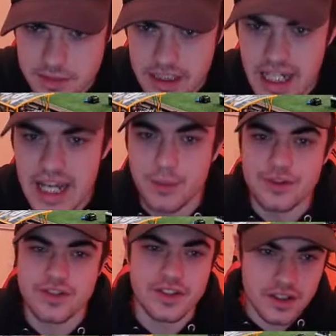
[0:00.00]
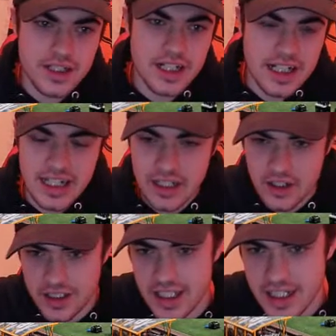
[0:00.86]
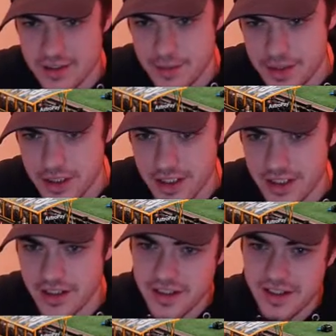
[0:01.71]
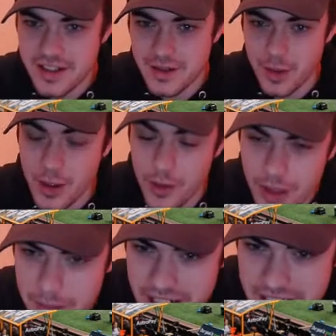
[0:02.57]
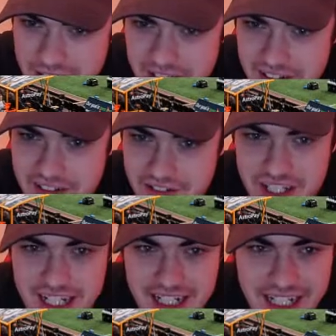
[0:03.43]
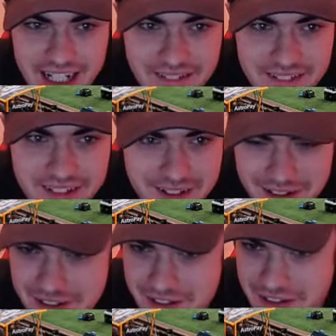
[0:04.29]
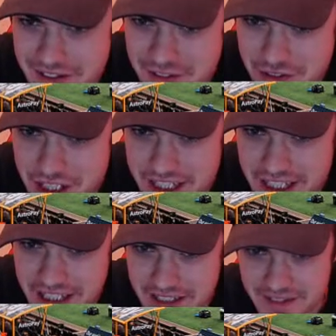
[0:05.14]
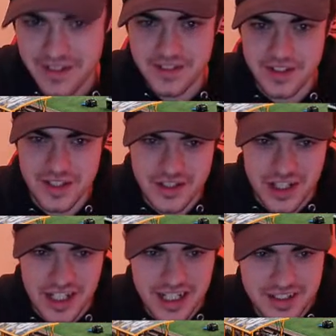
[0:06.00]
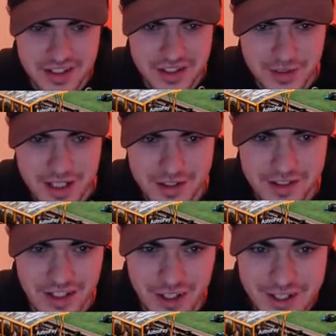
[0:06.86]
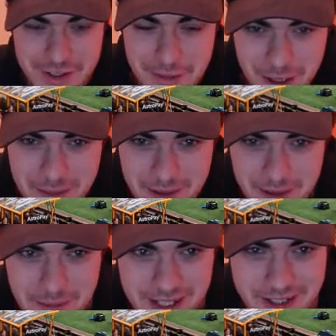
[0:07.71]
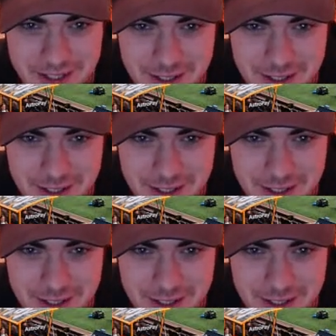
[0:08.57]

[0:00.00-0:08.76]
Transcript: Yeah, it wasn't clear like it has been. Yeah. Well, I mean, saying that, Jackie is in the chat. She reckons Elijah might be on the bench.